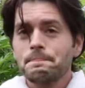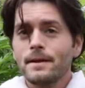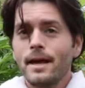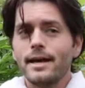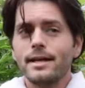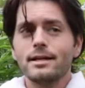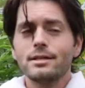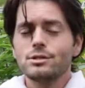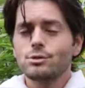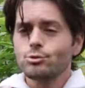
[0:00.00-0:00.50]

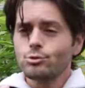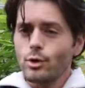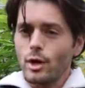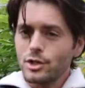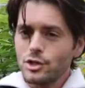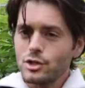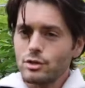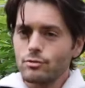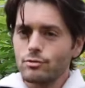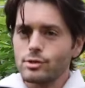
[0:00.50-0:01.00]
It is a
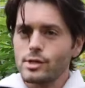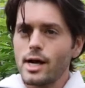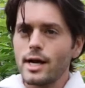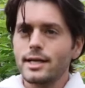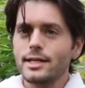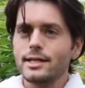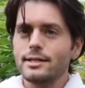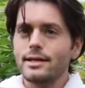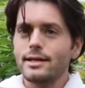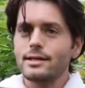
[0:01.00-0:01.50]
Russian
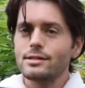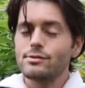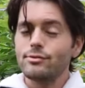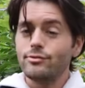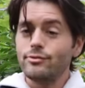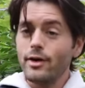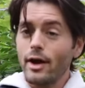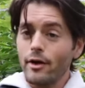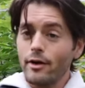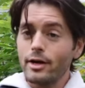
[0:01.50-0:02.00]
variety that is
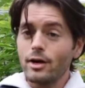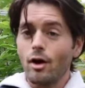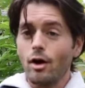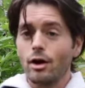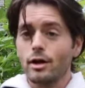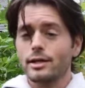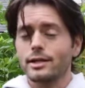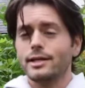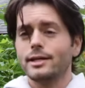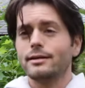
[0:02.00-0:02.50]
very
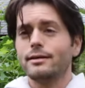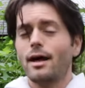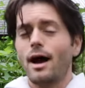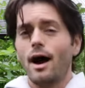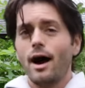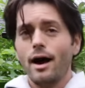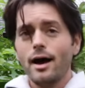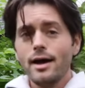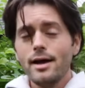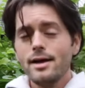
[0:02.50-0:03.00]
hardy, and
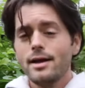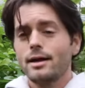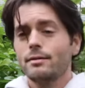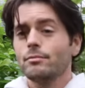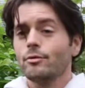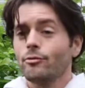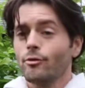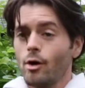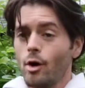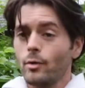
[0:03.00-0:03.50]
I
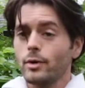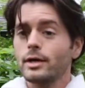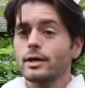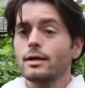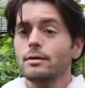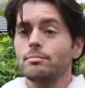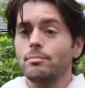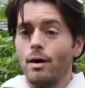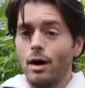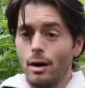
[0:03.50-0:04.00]
am
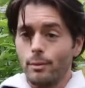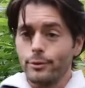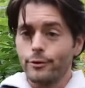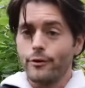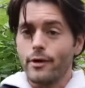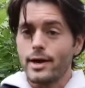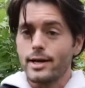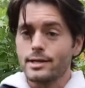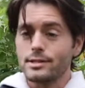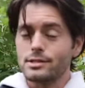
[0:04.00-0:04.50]
growing
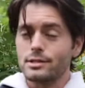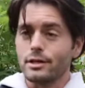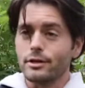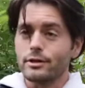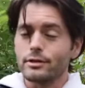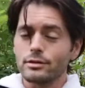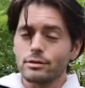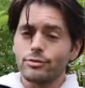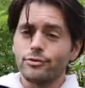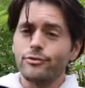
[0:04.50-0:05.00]
pomegranates
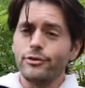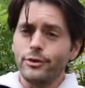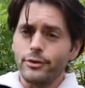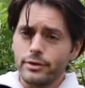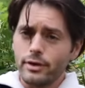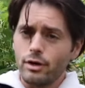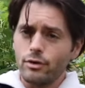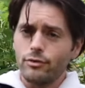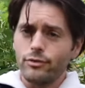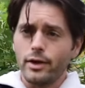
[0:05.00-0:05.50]
here in the
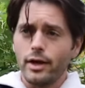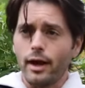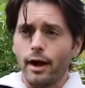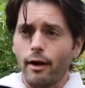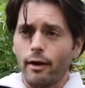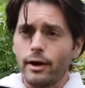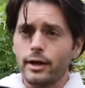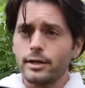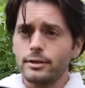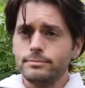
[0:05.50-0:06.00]
Philadelphia
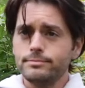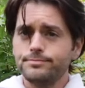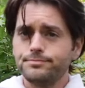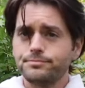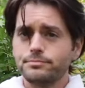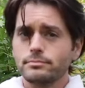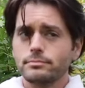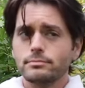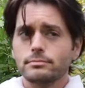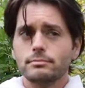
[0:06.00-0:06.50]
area.
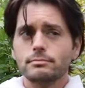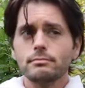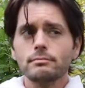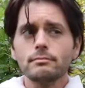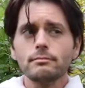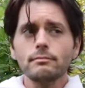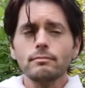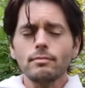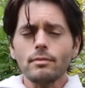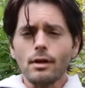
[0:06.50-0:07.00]

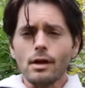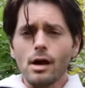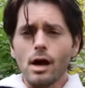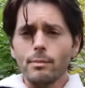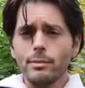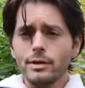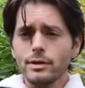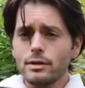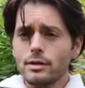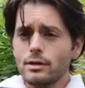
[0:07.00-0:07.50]

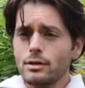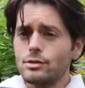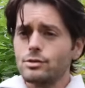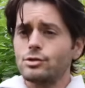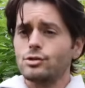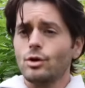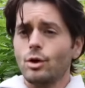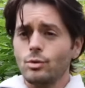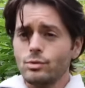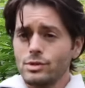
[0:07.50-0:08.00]
I'm in
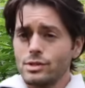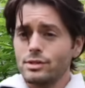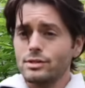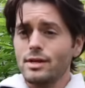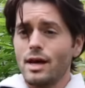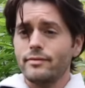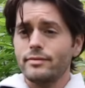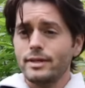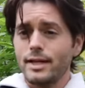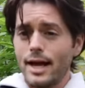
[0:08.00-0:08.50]
zone
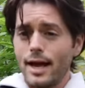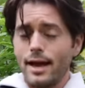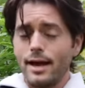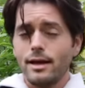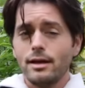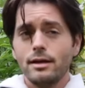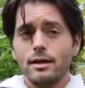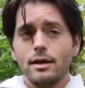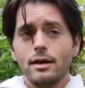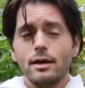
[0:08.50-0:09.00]

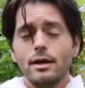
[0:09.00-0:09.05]
7A,